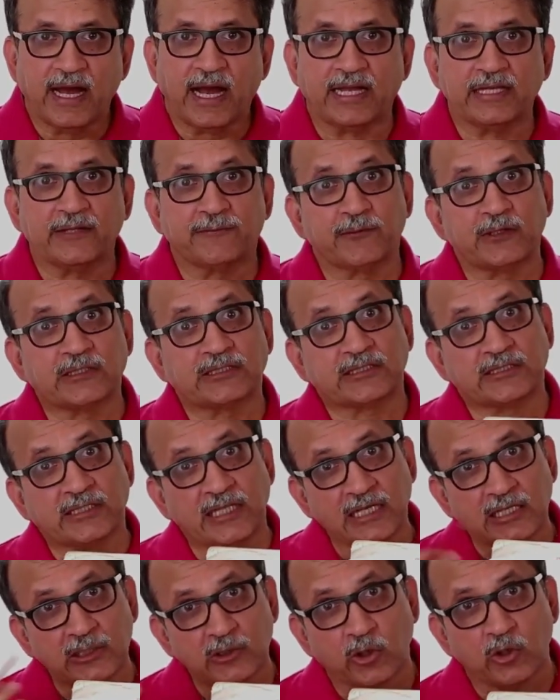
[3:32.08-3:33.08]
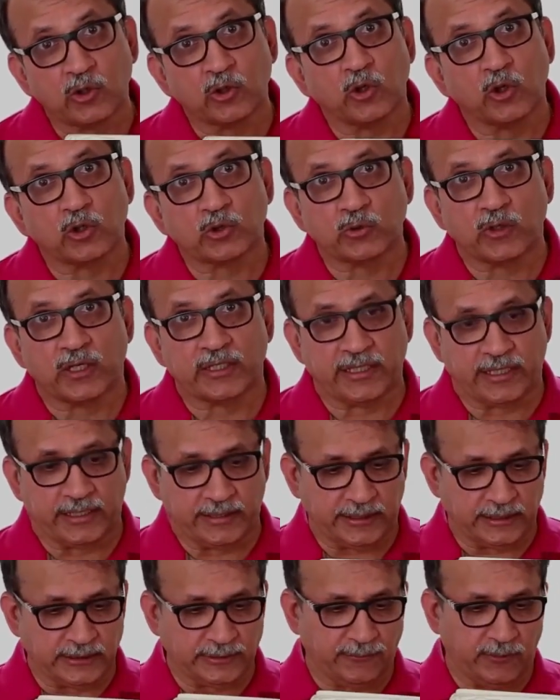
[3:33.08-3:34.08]
And if you still don't go to a
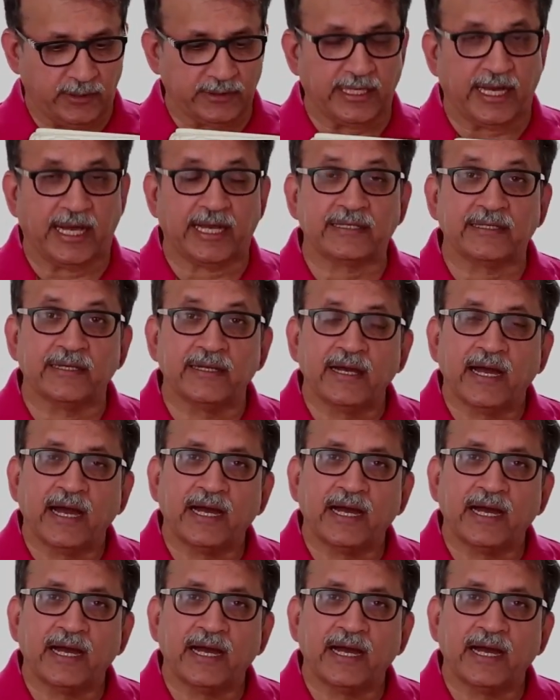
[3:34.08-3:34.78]
dentist for that,